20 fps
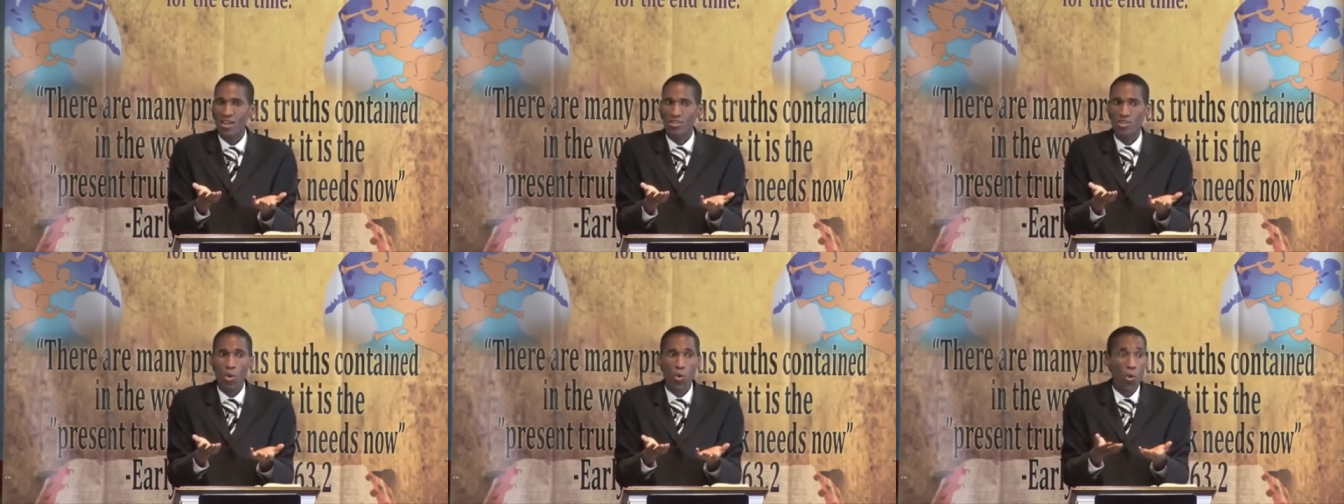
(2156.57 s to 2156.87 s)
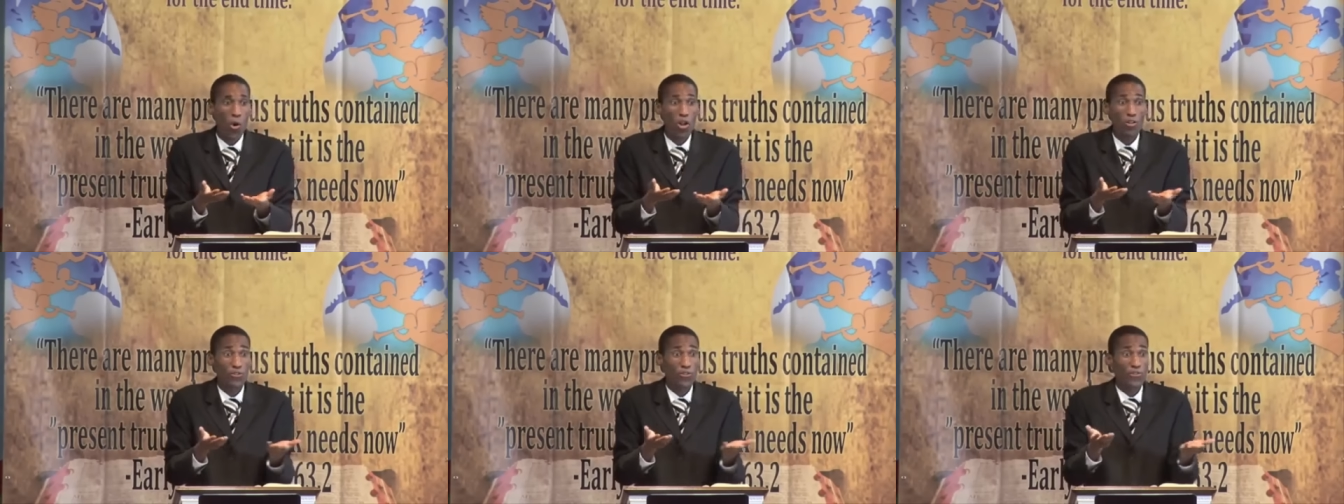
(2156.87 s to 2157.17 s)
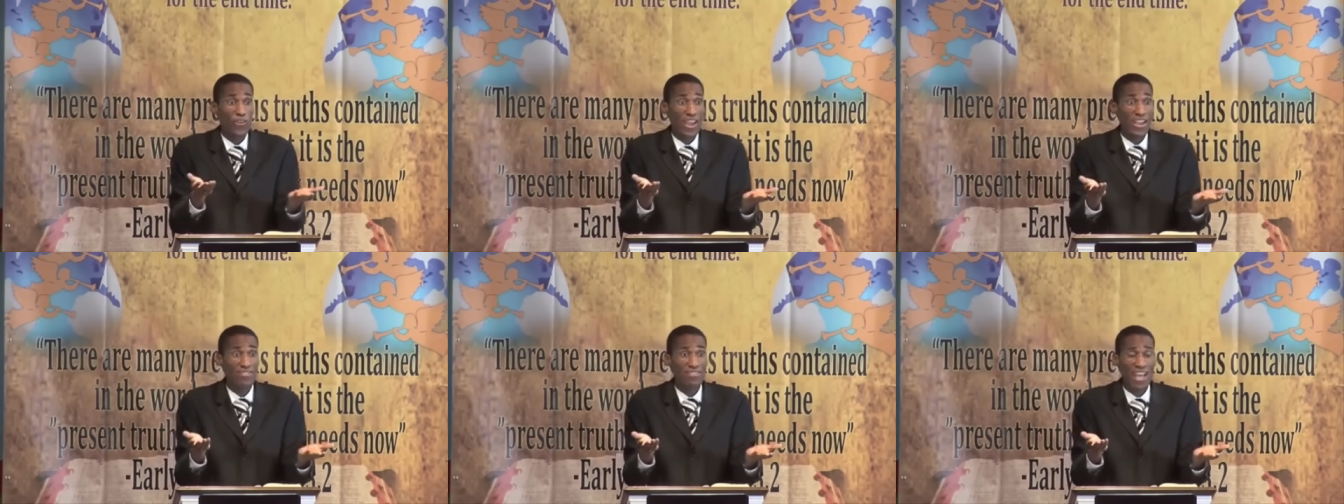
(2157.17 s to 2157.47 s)
The world
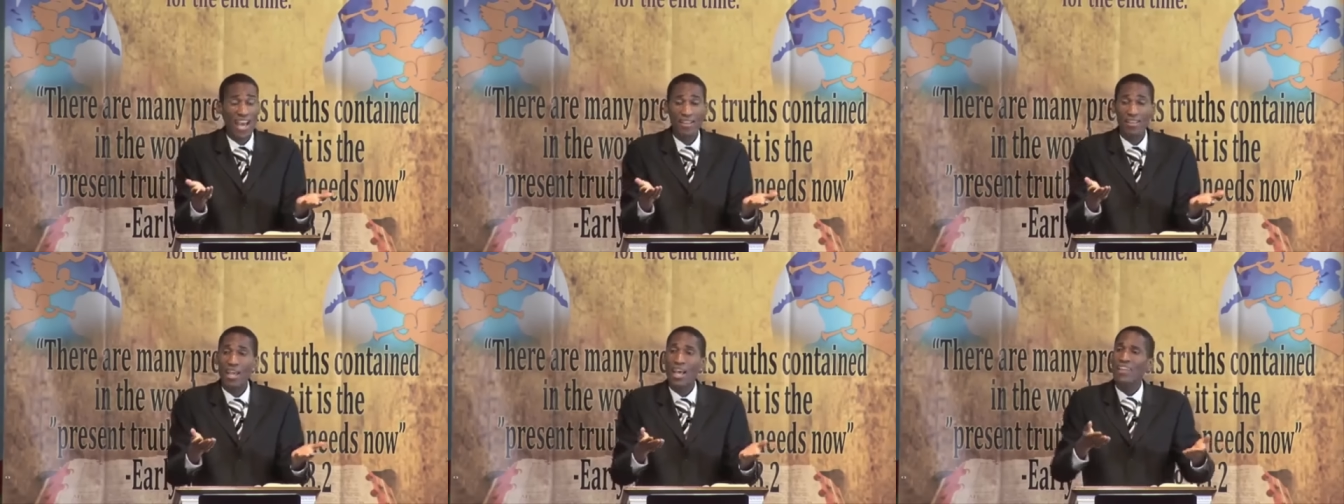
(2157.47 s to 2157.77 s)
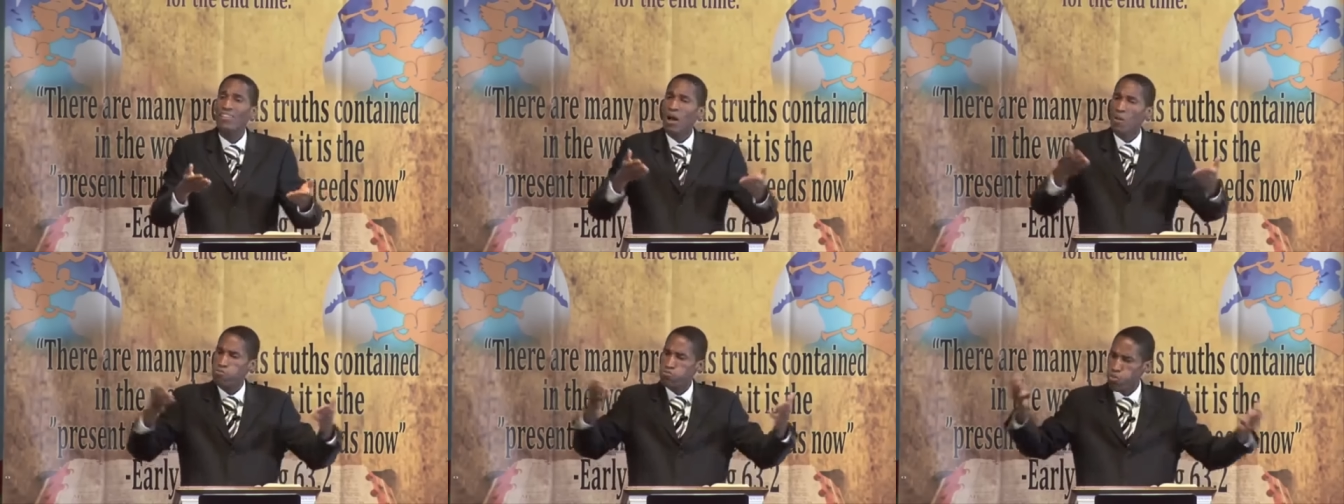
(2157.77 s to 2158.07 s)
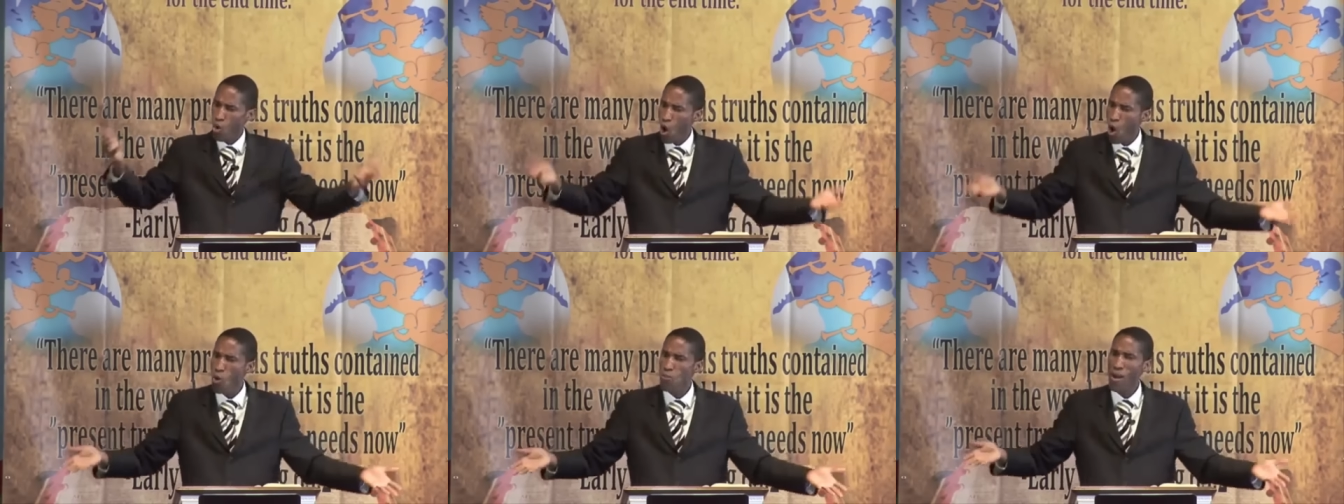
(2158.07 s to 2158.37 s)
think that the
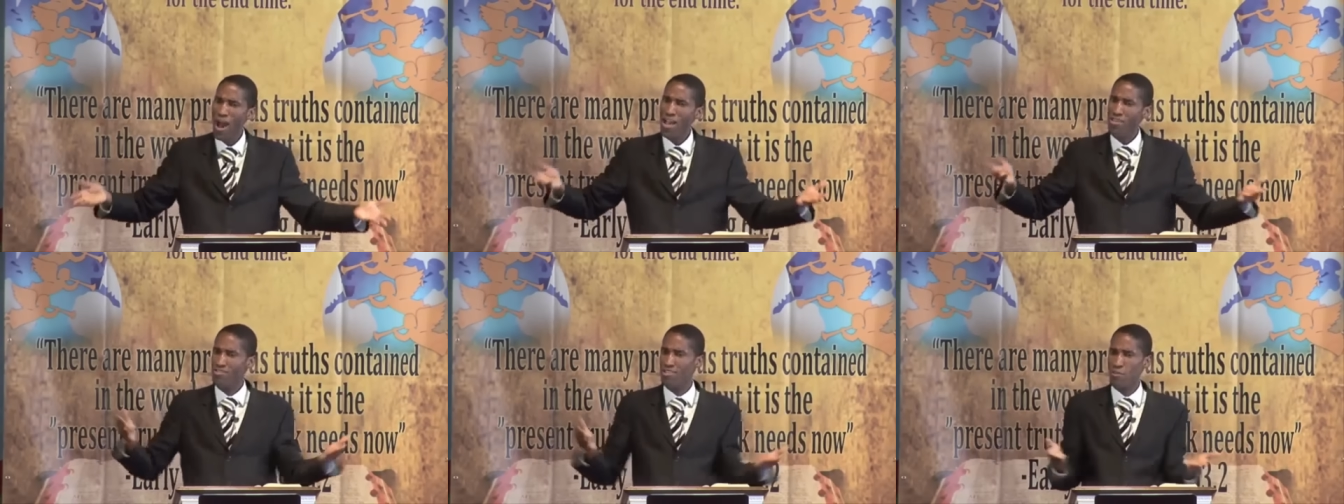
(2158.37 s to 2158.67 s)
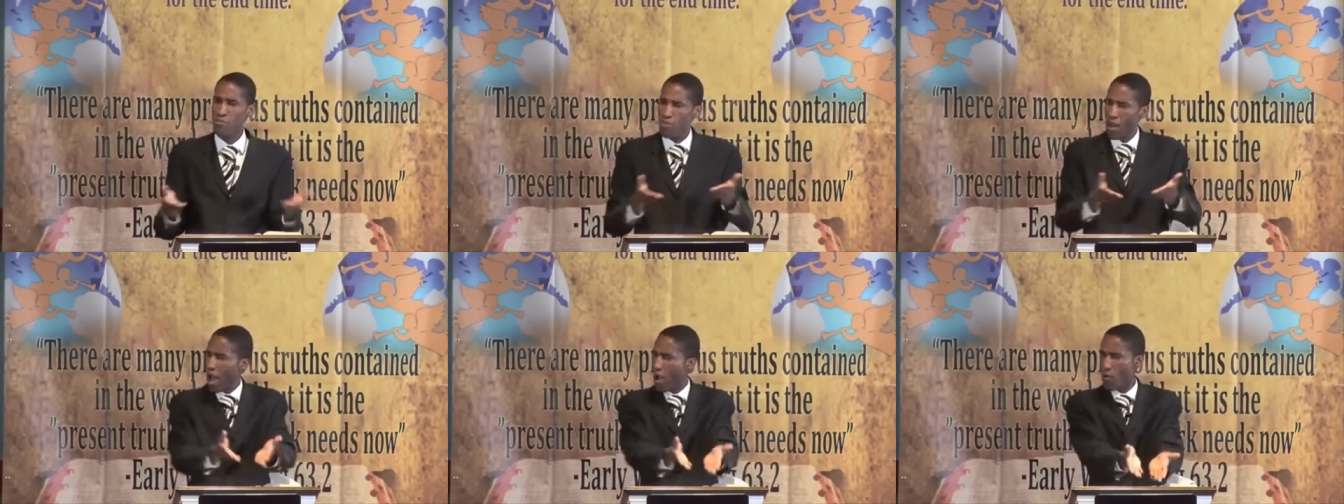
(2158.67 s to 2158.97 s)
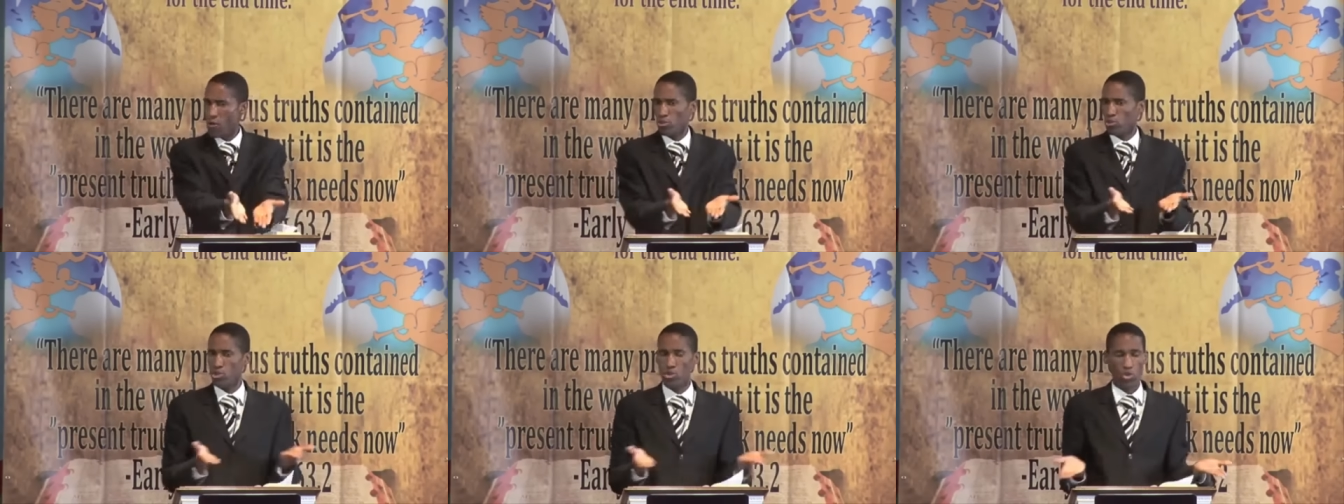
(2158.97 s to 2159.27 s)
Pope has the
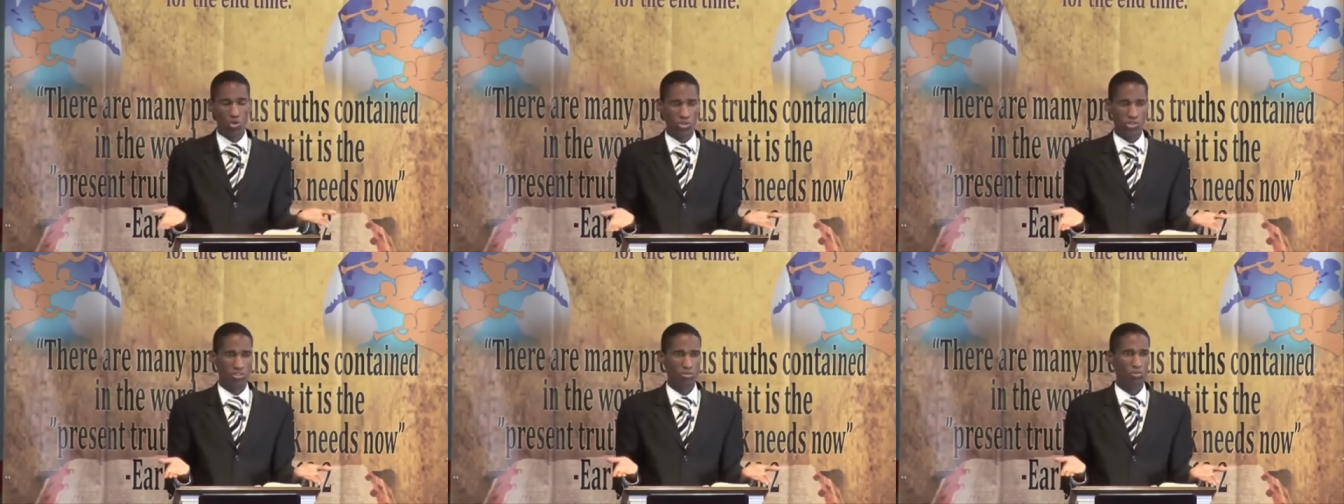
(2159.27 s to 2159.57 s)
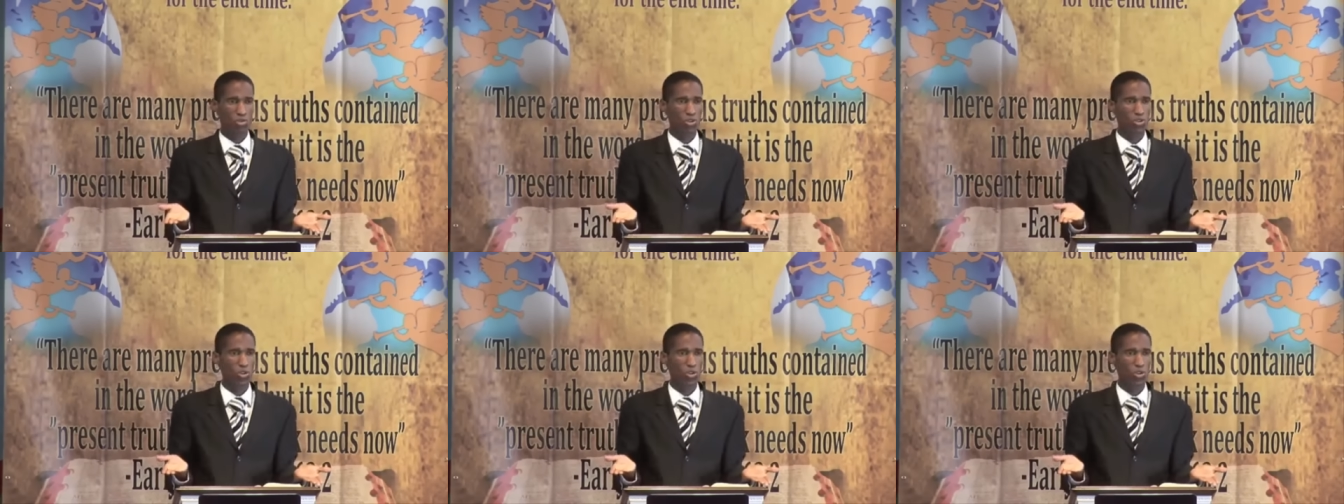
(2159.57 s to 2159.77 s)
power to do, to